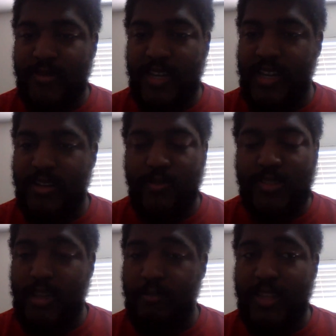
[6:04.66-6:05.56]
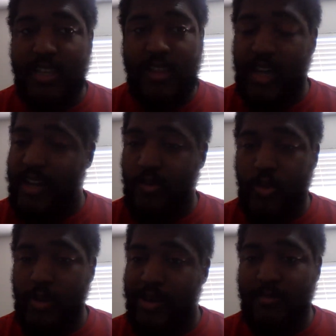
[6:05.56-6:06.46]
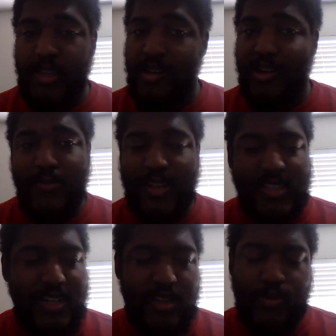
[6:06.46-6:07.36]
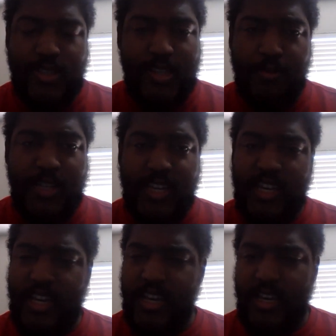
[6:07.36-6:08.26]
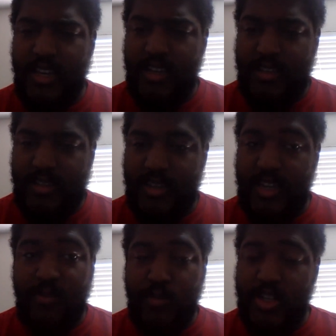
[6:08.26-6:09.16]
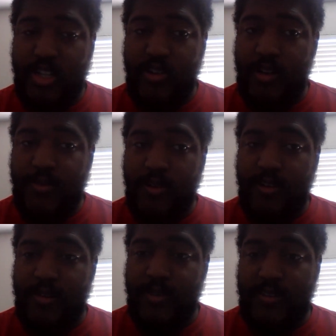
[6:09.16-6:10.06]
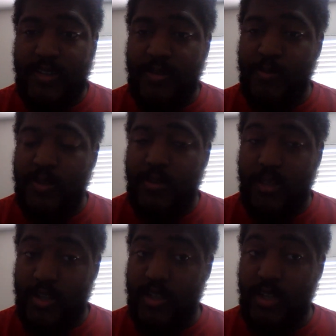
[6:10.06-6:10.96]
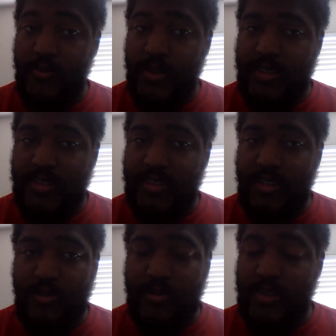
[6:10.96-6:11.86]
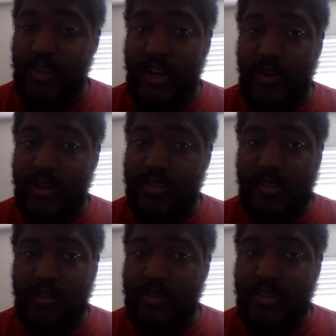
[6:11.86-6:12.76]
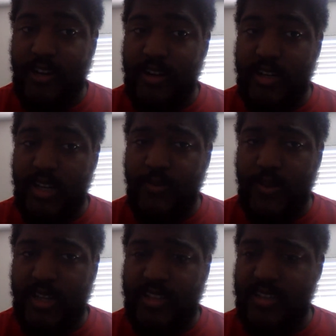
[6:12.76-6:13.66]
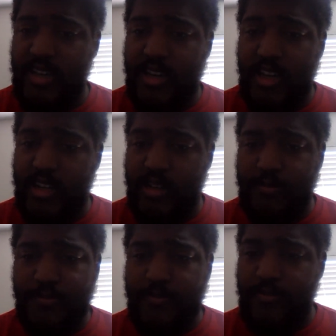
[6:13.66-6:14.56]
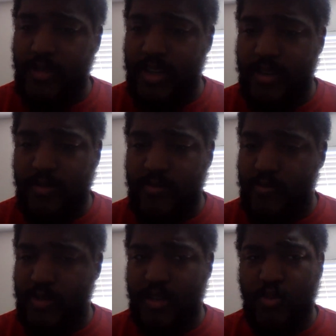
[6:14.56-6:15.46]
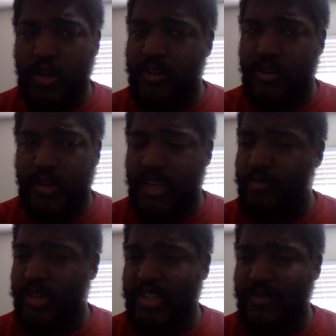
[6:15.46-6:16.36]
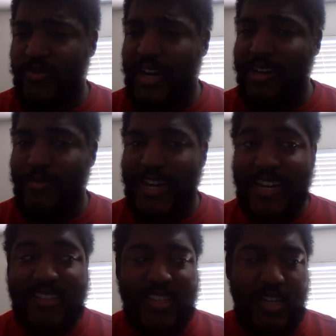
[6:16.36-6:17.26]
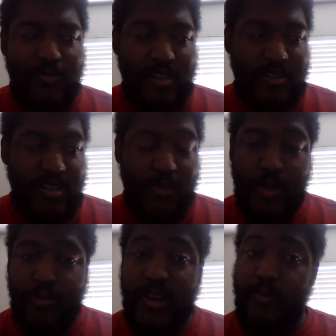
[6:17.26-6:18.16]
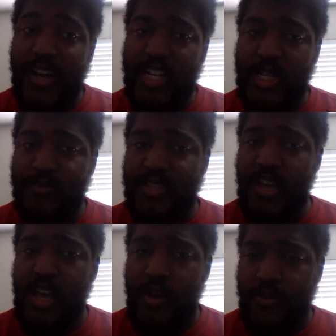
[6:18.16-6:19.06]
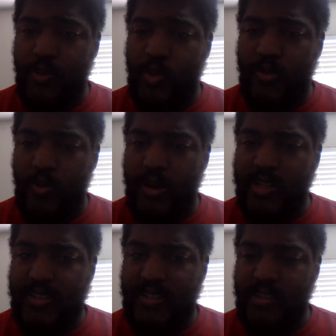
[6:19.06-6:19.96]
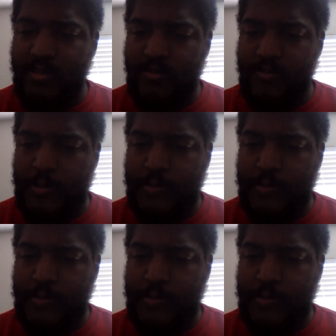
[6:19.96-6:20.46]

They got to do something. They got to revamp the offense. Got to do something keep Michigan off guard because that Michigan defense is still scary, still scary defense, you know. But I'm wondering, can Michigan find a pass game? There's going to be bigger matchups for the Wolverines soon.